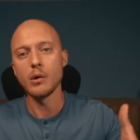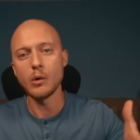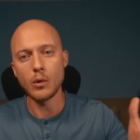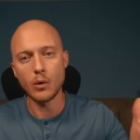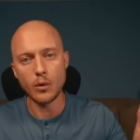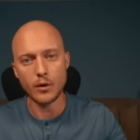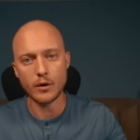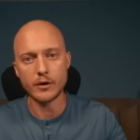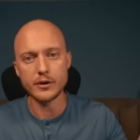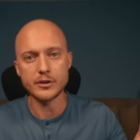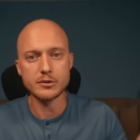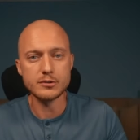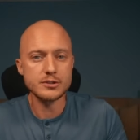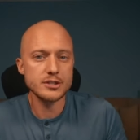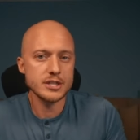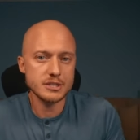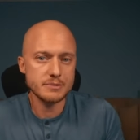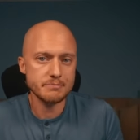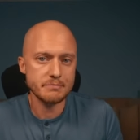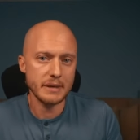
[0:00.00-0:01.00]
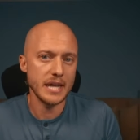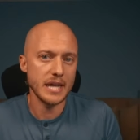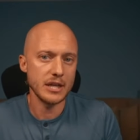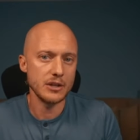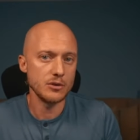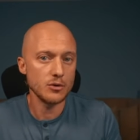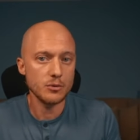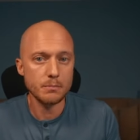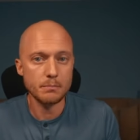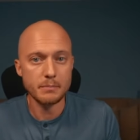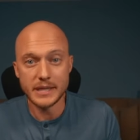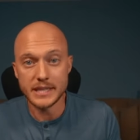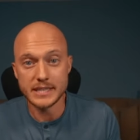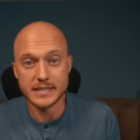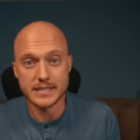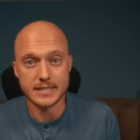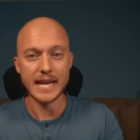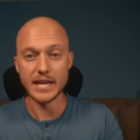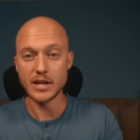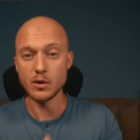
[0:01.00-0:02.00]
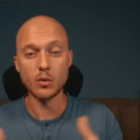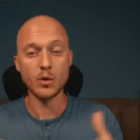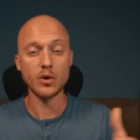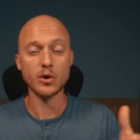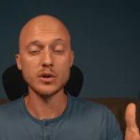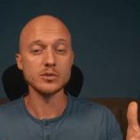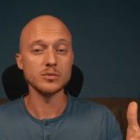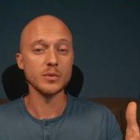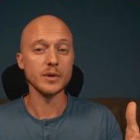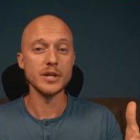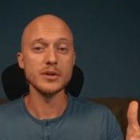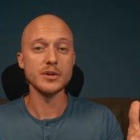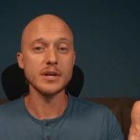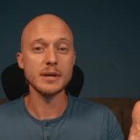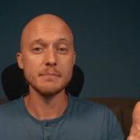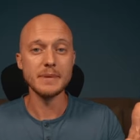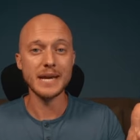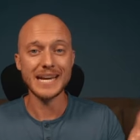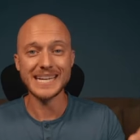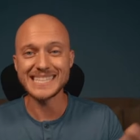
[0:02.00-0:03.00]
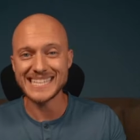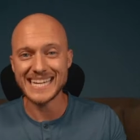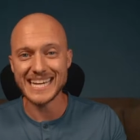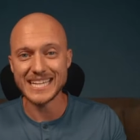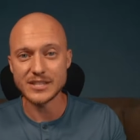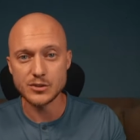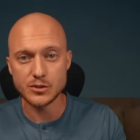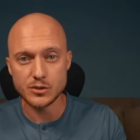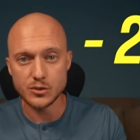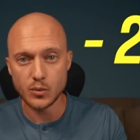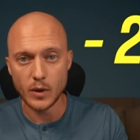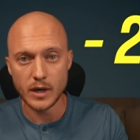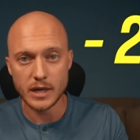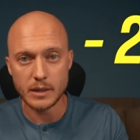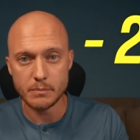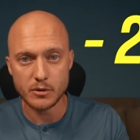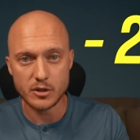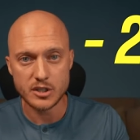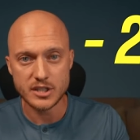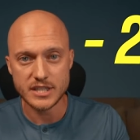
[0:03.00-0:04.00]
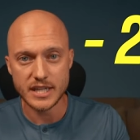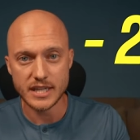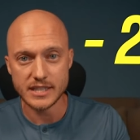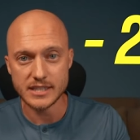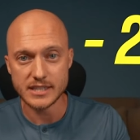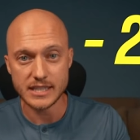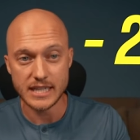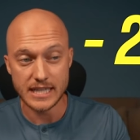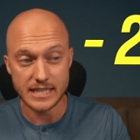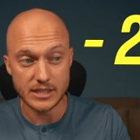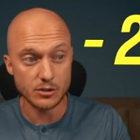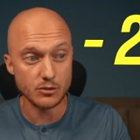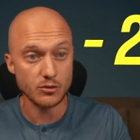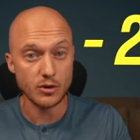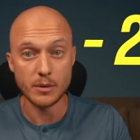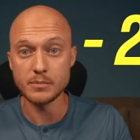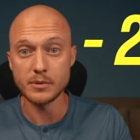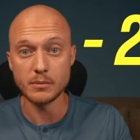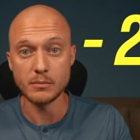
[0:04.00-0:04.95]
or you just pay your bills. In a world where you can make ten to twenty percent in the crypto